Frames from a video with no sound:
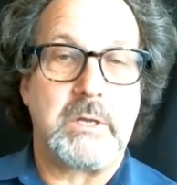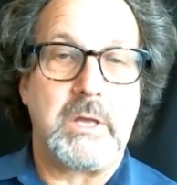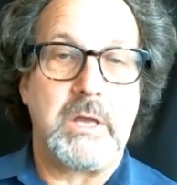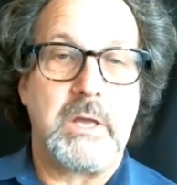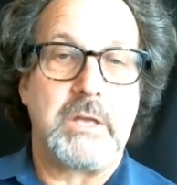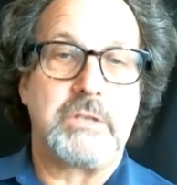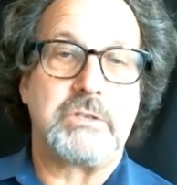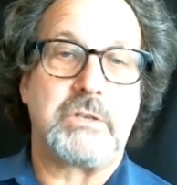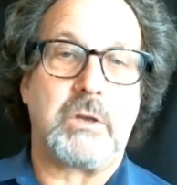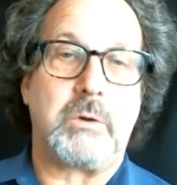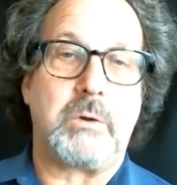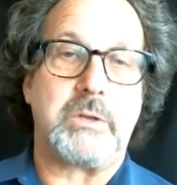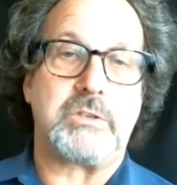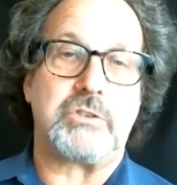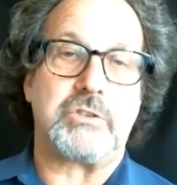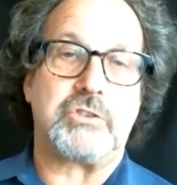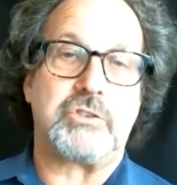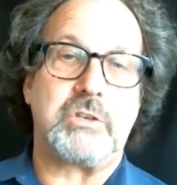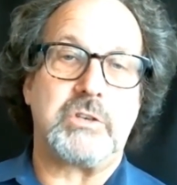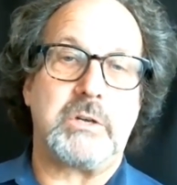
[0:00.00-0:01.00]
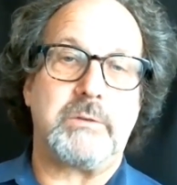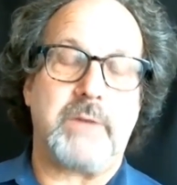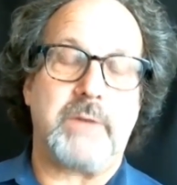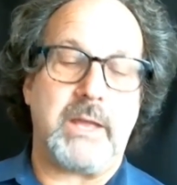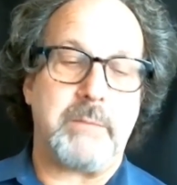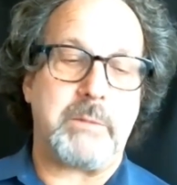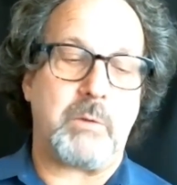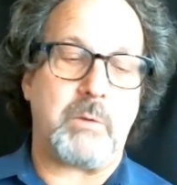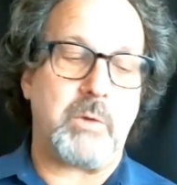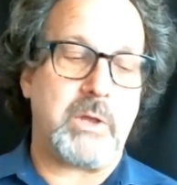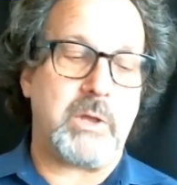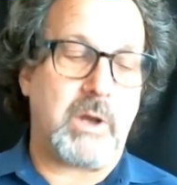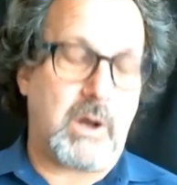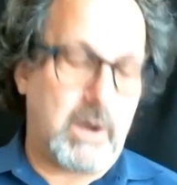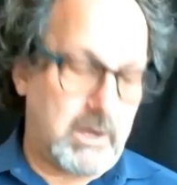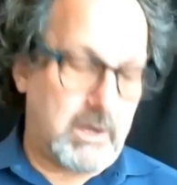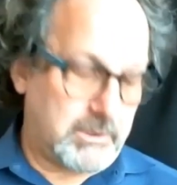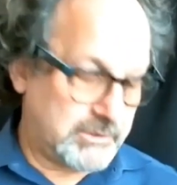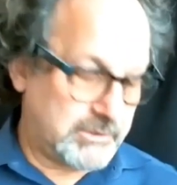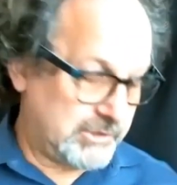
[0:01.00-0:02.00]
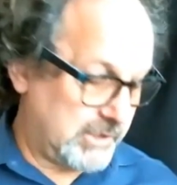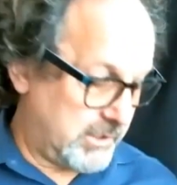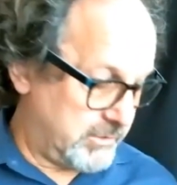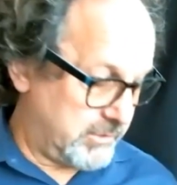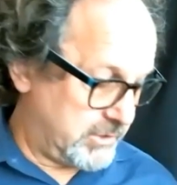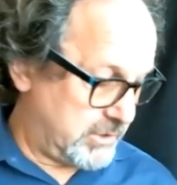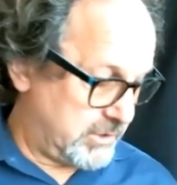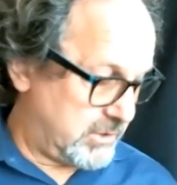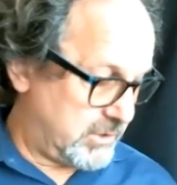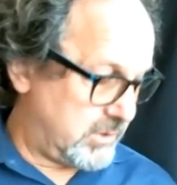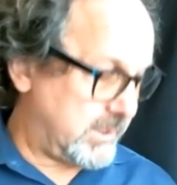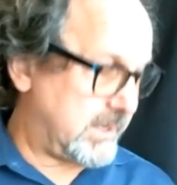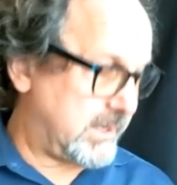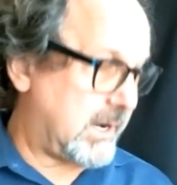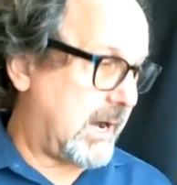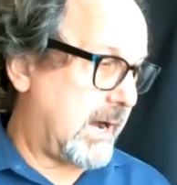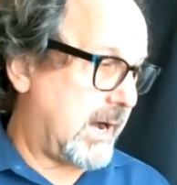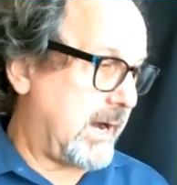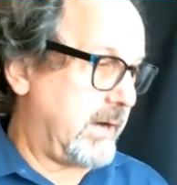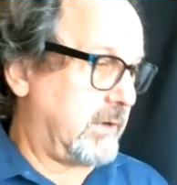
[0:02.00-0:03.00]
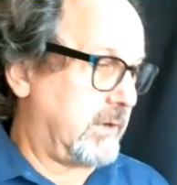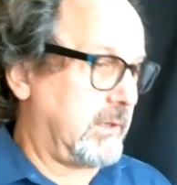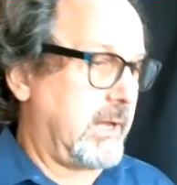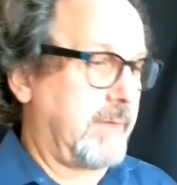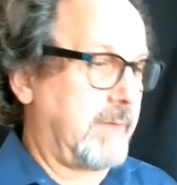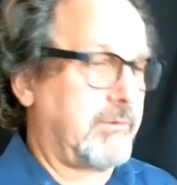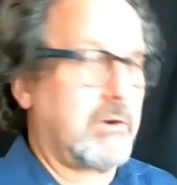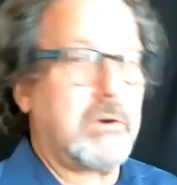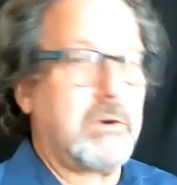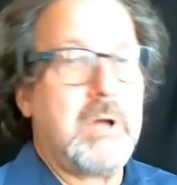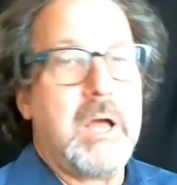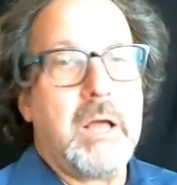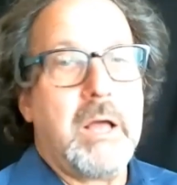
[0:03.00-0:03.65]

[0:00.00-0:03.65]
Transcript: So it's a survey, but we also do at a higher level,